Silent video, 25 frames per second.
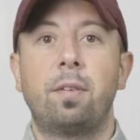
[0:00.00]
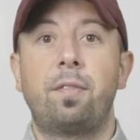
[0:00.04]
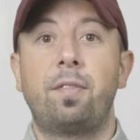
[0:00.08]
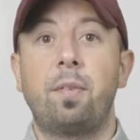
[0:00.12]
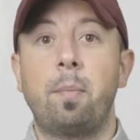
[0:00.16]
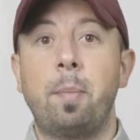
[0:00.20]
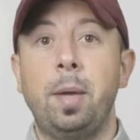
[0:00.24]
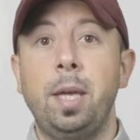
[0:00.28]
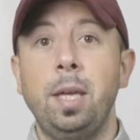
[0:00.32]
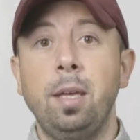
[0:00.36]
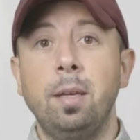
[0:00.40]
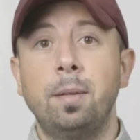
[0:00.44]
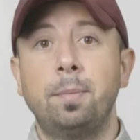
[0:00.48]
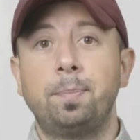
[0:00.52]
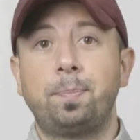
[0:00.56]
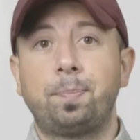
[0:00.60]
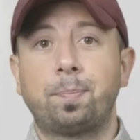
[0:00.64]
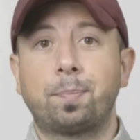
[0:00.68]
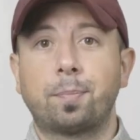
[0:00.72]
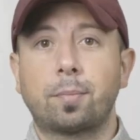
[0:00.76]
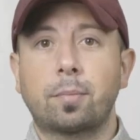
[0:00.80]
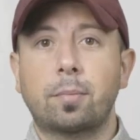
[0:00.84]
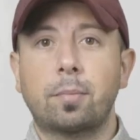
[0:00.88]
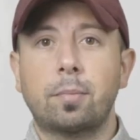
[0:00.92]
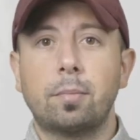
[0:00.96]
For me,
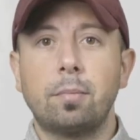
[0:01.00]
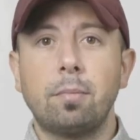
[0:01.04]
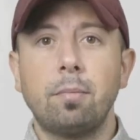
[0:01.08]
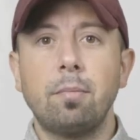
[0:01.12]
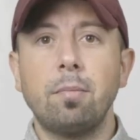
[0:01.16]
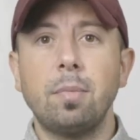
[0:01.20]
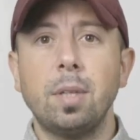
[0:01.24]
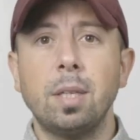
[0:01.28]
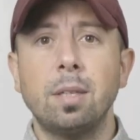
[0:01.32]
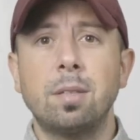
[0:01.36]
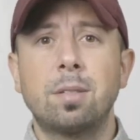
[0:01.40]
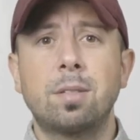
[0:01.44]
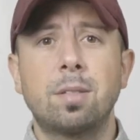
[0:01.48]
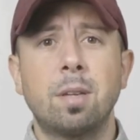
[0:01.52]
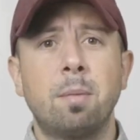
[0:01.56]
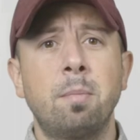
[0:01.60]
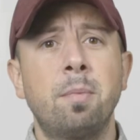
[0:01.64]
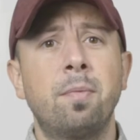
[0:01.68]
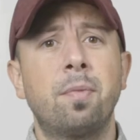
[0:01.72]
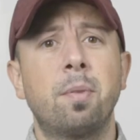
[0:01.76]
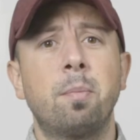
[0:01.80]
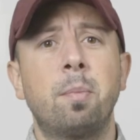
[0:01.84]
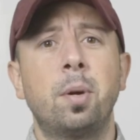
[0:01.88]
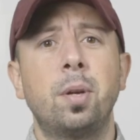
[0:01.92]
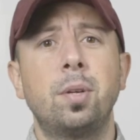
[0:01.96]
some
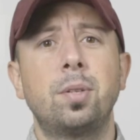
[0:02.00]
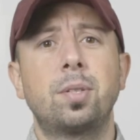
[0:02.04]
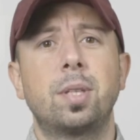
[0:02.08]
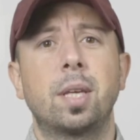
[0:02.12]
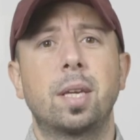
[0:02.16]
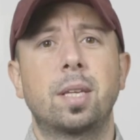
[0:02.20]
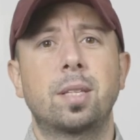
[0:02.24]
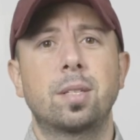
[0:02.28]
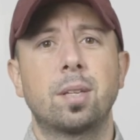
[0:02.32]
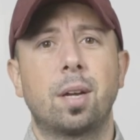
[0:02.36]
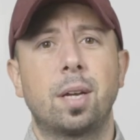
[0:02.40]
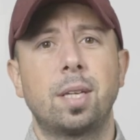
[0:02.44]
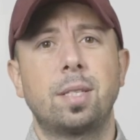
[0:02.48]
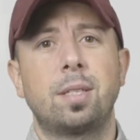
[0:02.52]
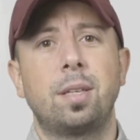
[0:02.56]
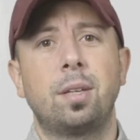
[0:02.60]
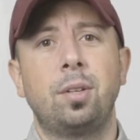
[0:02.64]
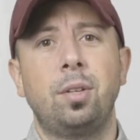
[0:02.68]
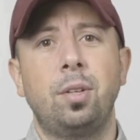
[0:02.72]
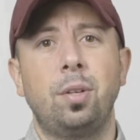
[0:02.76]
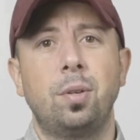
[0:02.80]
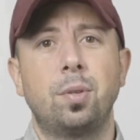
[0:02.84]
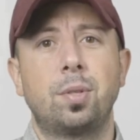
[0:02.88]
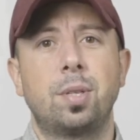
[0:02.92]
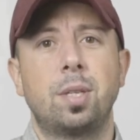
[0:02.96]
of the most
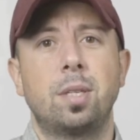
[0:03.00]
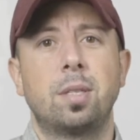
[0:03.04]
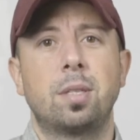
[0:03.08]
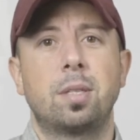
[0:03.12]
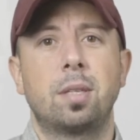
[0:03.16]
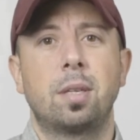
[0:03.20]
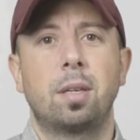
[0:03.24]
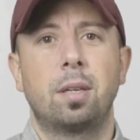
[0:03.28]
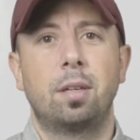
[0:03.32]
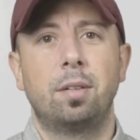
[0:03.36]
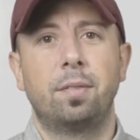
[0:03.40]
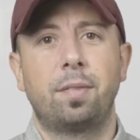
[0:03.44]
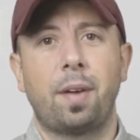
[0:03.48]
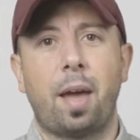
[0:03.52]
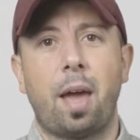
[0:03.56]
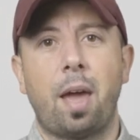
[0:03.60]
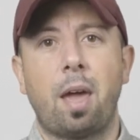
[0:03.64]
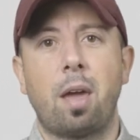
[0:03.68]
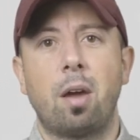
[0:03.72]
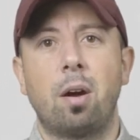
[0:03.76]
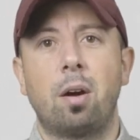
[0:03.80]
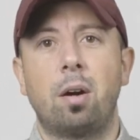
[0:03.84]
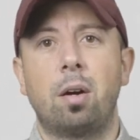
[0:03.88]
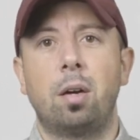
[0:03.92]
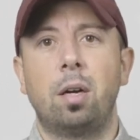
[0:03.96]
exciting uses of
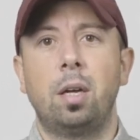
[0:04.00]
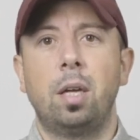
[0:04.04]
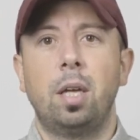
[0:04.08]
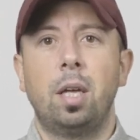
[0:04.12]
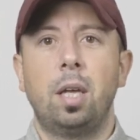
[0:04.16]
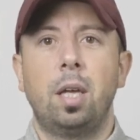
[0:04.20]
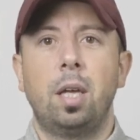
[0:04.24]
A R